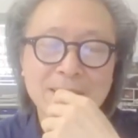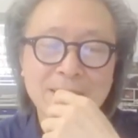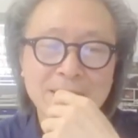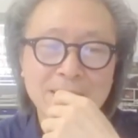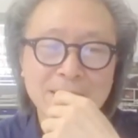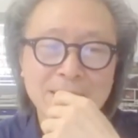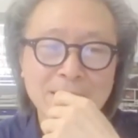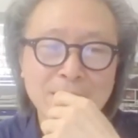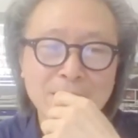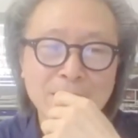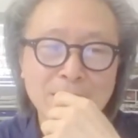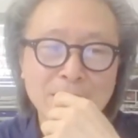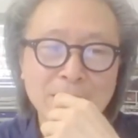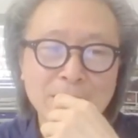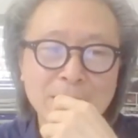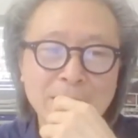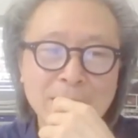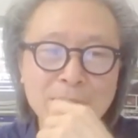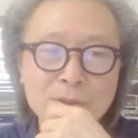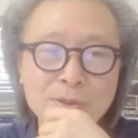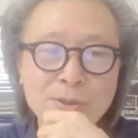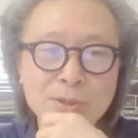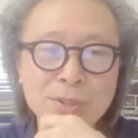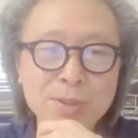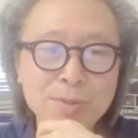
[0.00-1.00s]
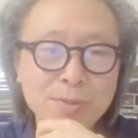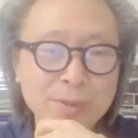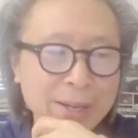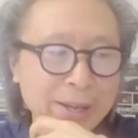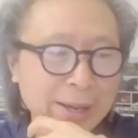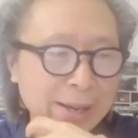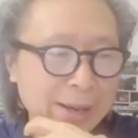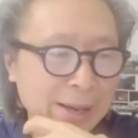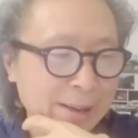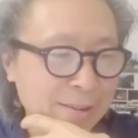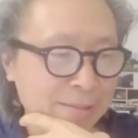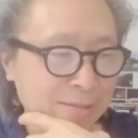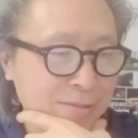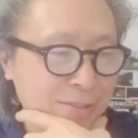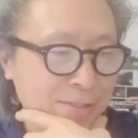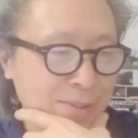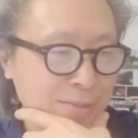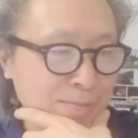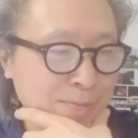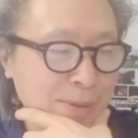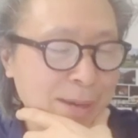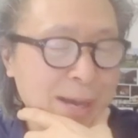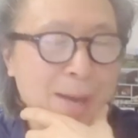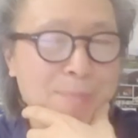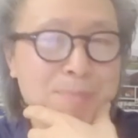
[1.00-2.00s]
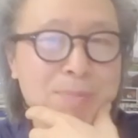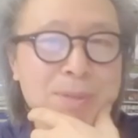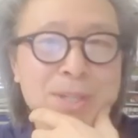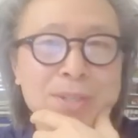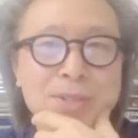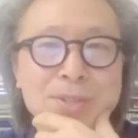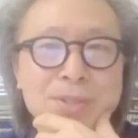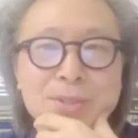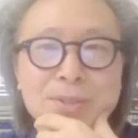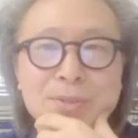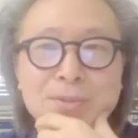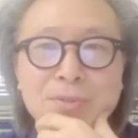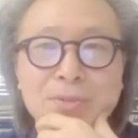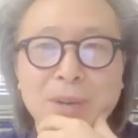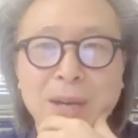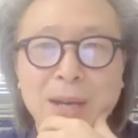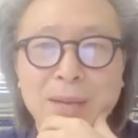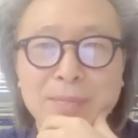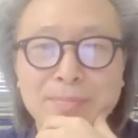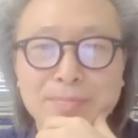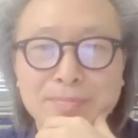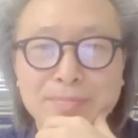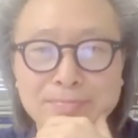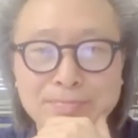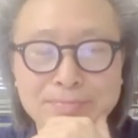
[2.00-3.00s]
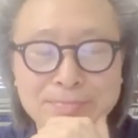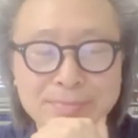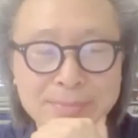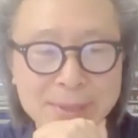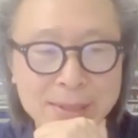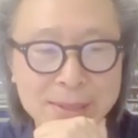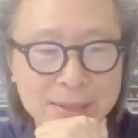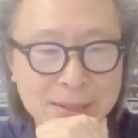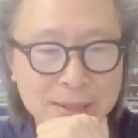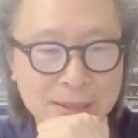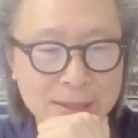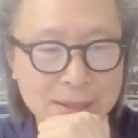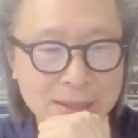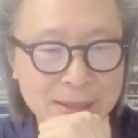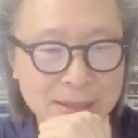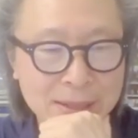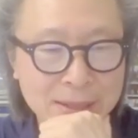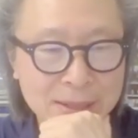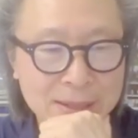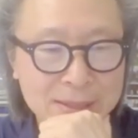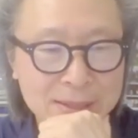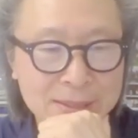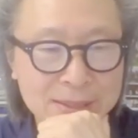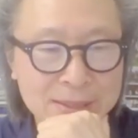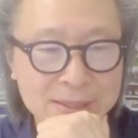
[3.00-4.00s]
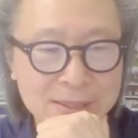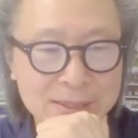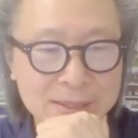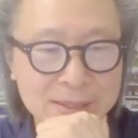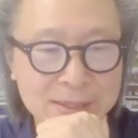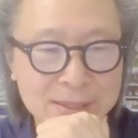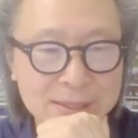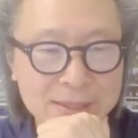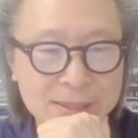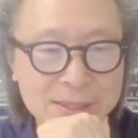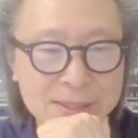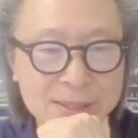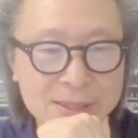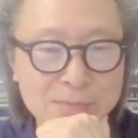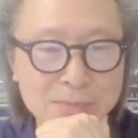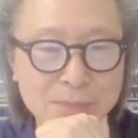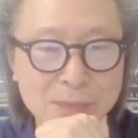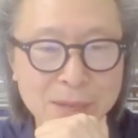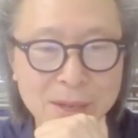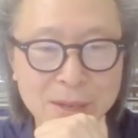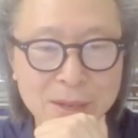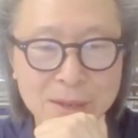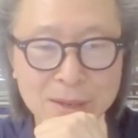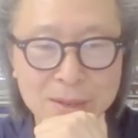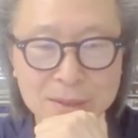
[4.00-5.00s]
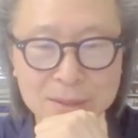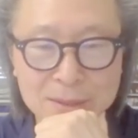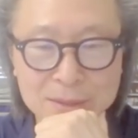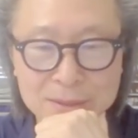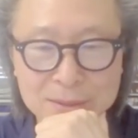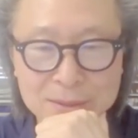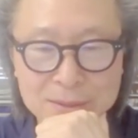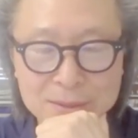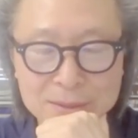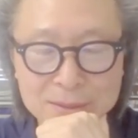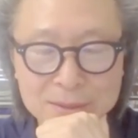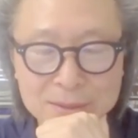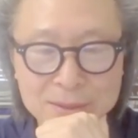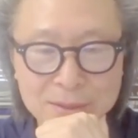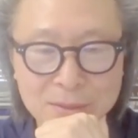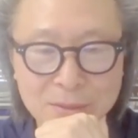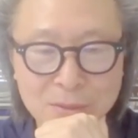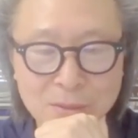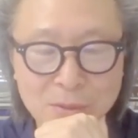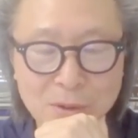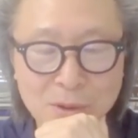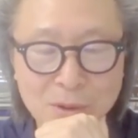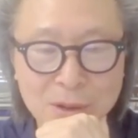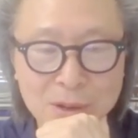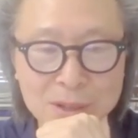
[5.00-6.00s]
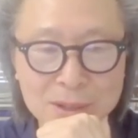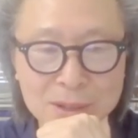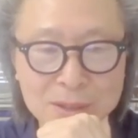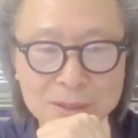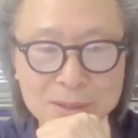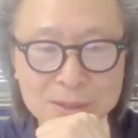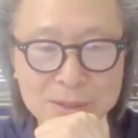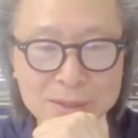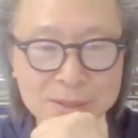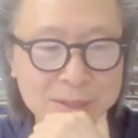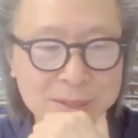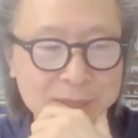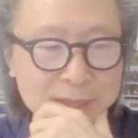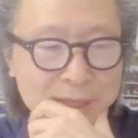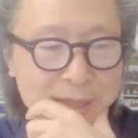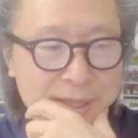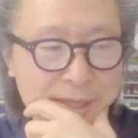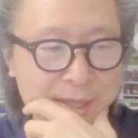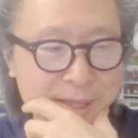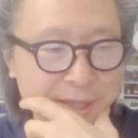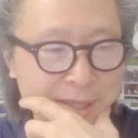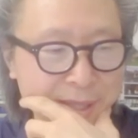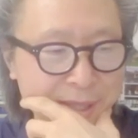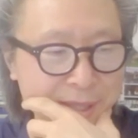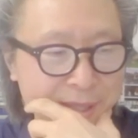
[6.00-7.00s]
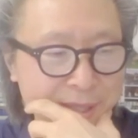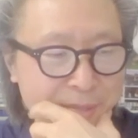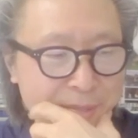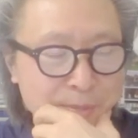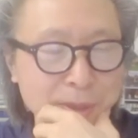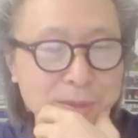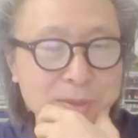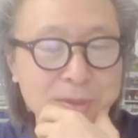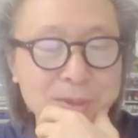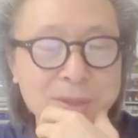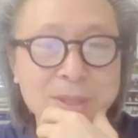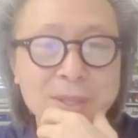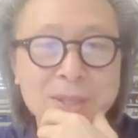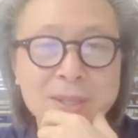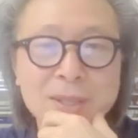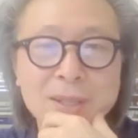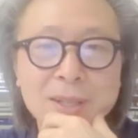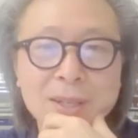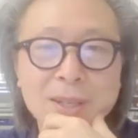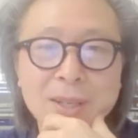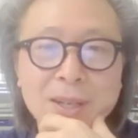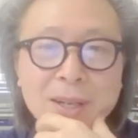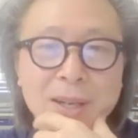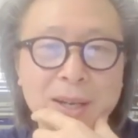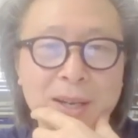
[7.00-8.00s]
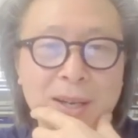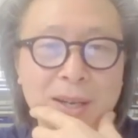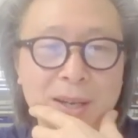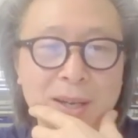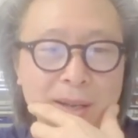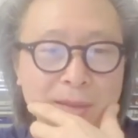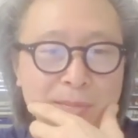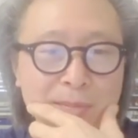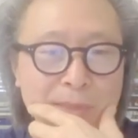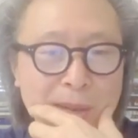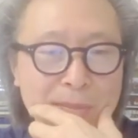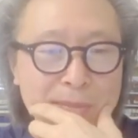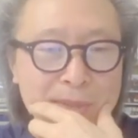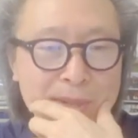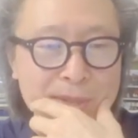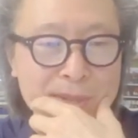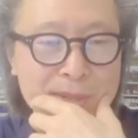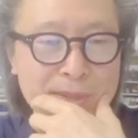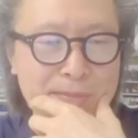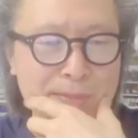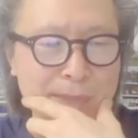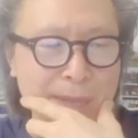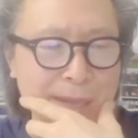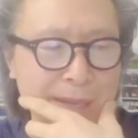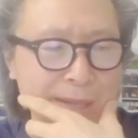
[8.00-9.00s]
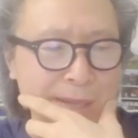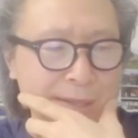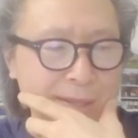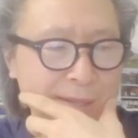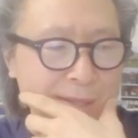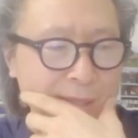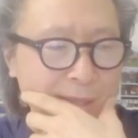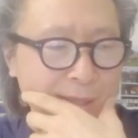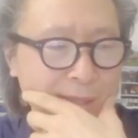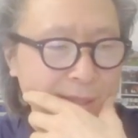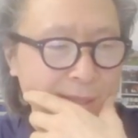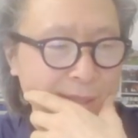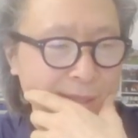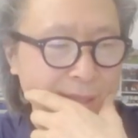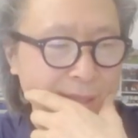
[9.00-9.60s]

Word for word: Uh, actually, we have uh, published one, the the small the work the the book uh, published by the